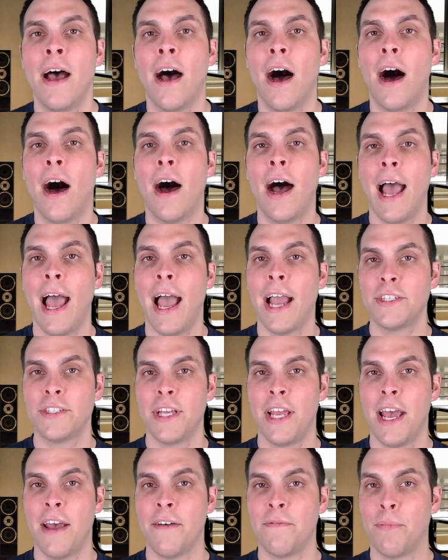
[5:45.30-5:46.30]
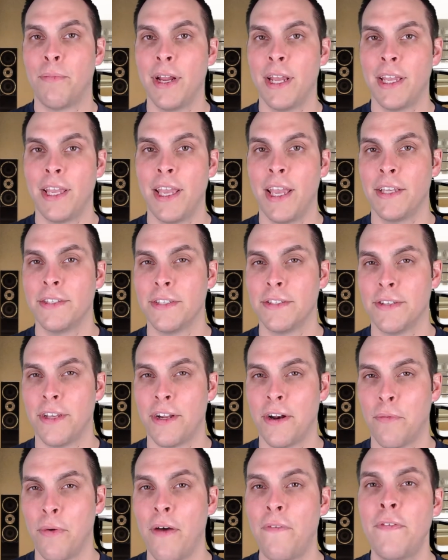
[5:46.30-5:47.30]
uh, actually have brain cases
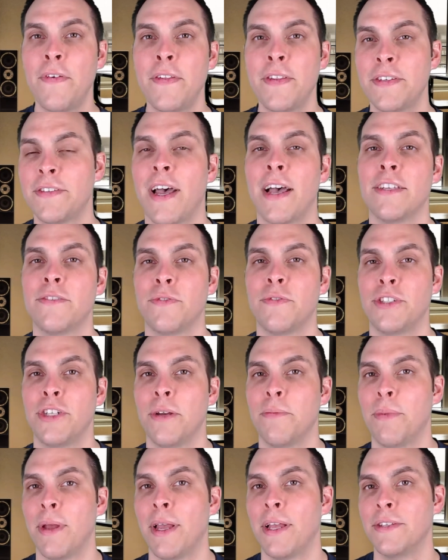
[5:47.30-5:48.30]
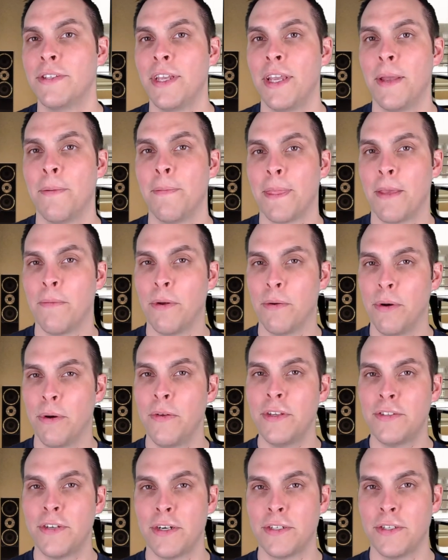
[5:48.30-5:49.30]
that are roughly the size of a chimpanzee. And we
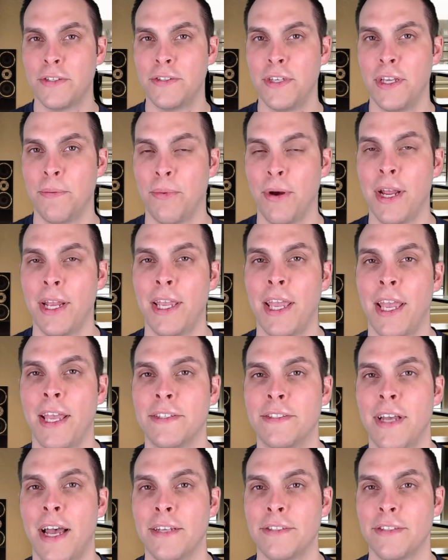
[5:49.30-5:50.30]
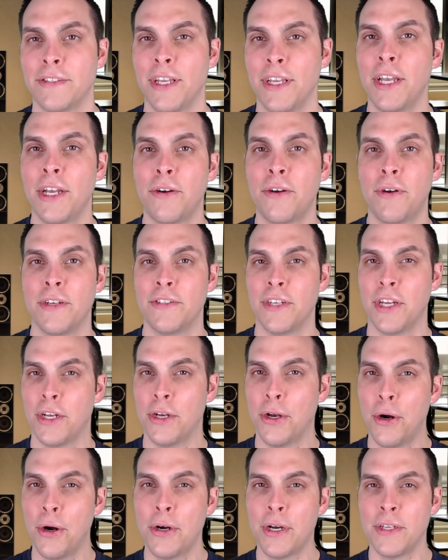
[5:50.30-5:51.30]
really start to see brain case sizes increase in
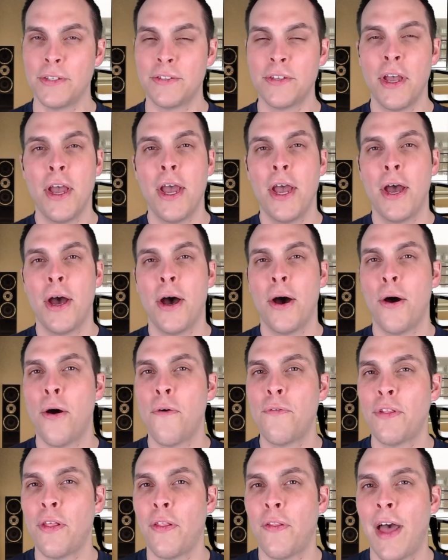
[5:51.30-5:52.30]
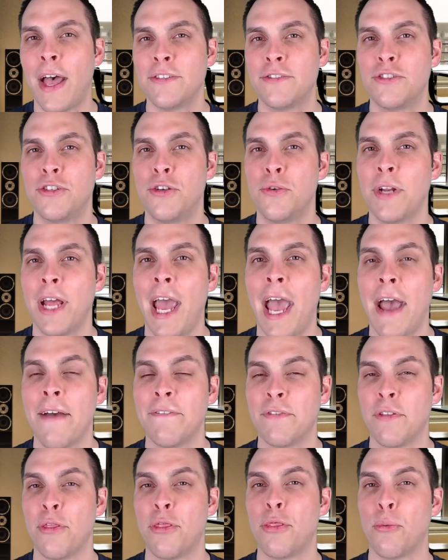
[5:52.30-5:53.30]
earnest over the last two and a
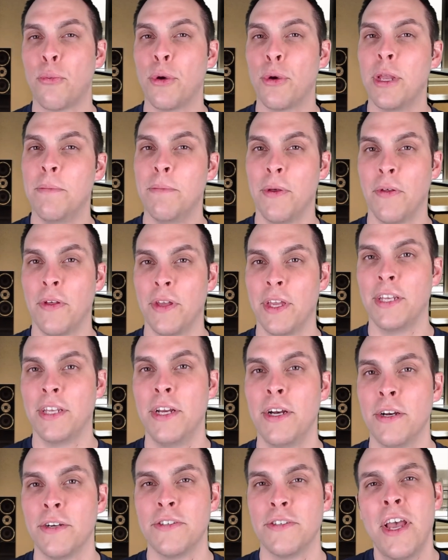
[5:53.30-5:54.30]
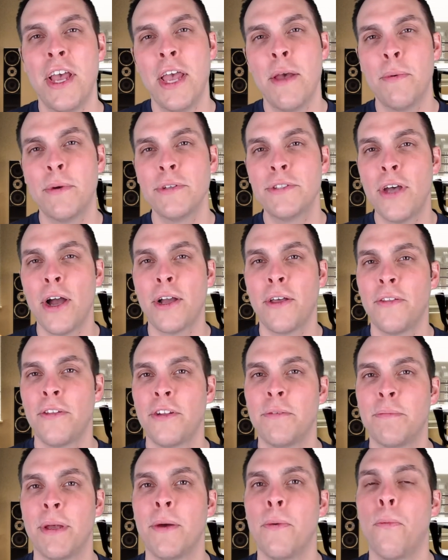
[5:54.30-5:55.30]
half to three million years. And we'll talk a
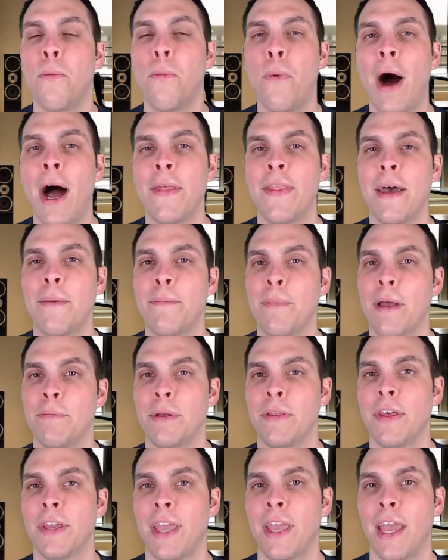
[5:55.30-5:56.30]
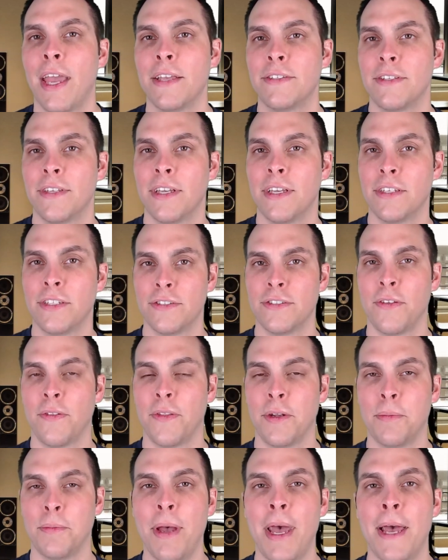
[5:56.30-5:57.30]
little bit why that might be the case in just a
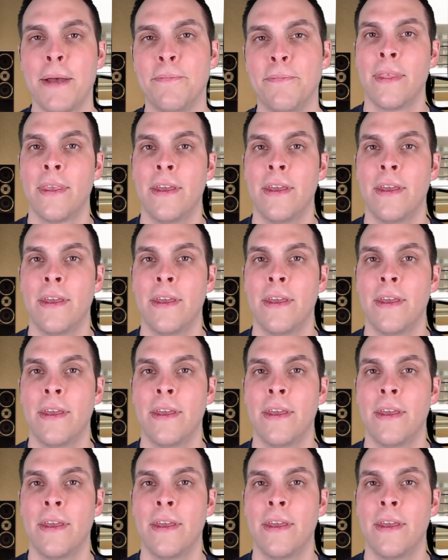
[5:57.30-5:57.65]
little bit.